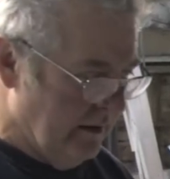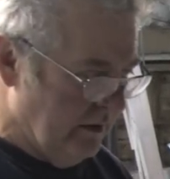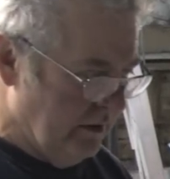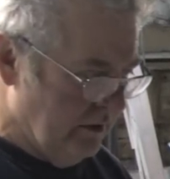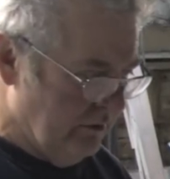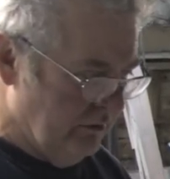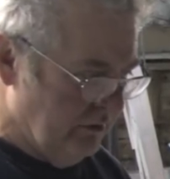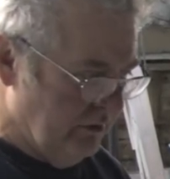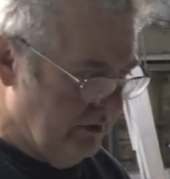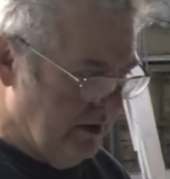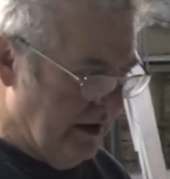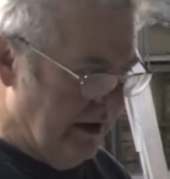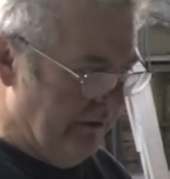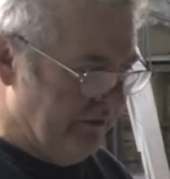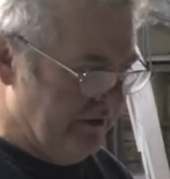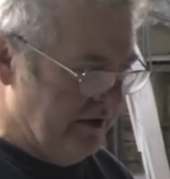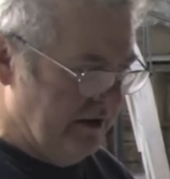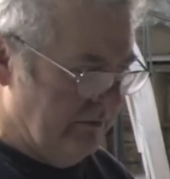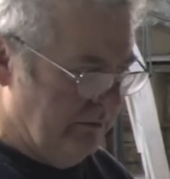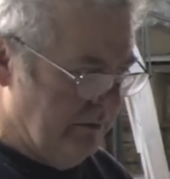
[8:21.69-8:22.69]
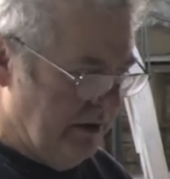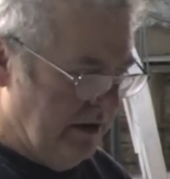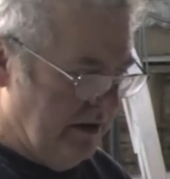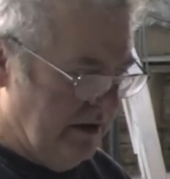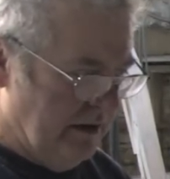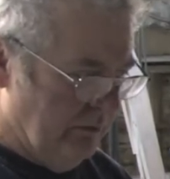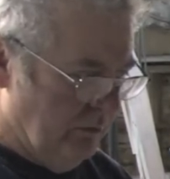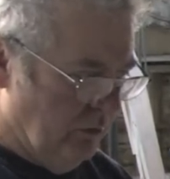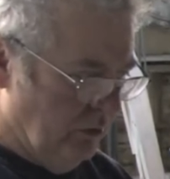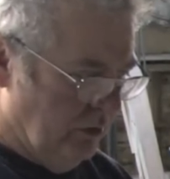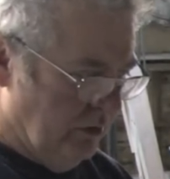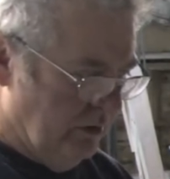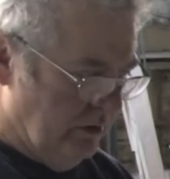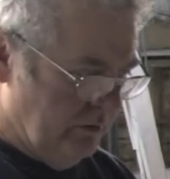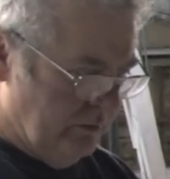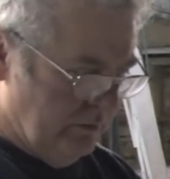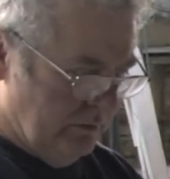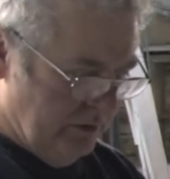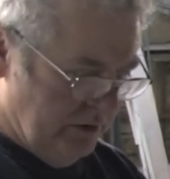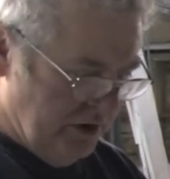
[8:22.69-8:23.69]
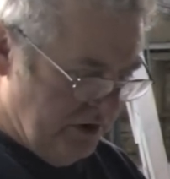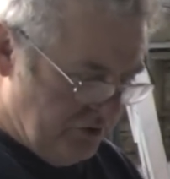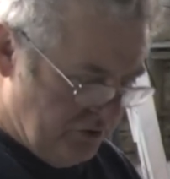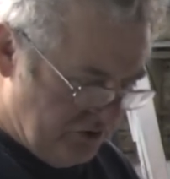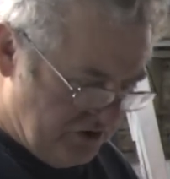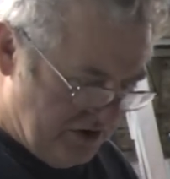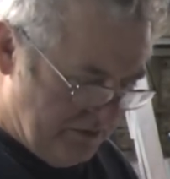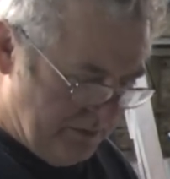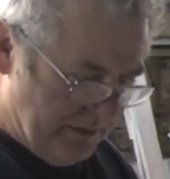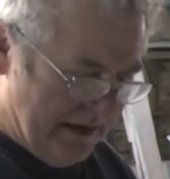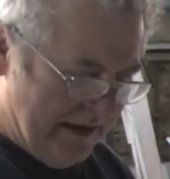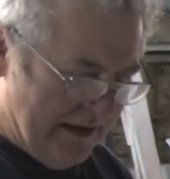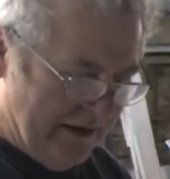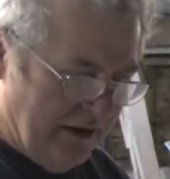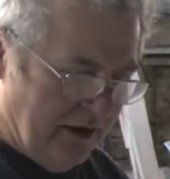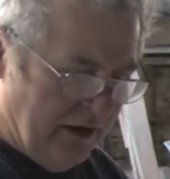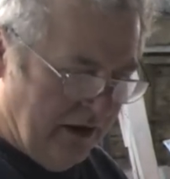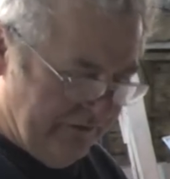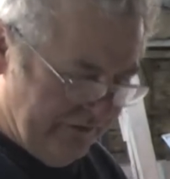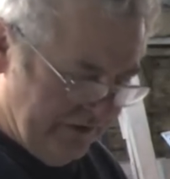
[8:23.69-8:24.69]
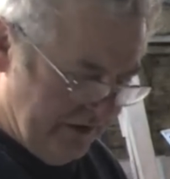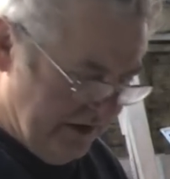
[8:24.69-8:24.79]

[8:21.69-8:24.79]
you after you've made your mould we reduce it by a half